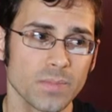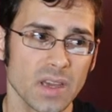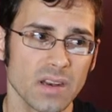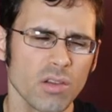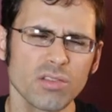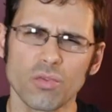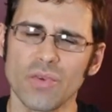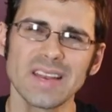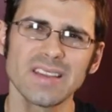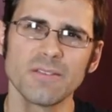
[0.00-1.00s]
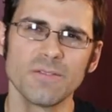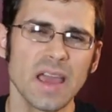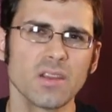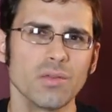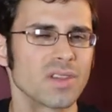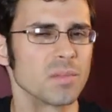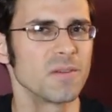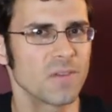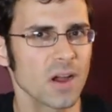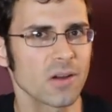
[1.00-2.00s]
And also, renting venues can
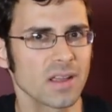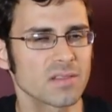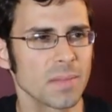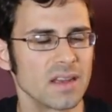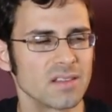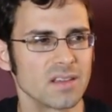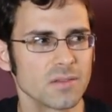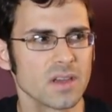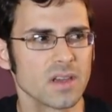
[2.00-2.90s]
be very expensive.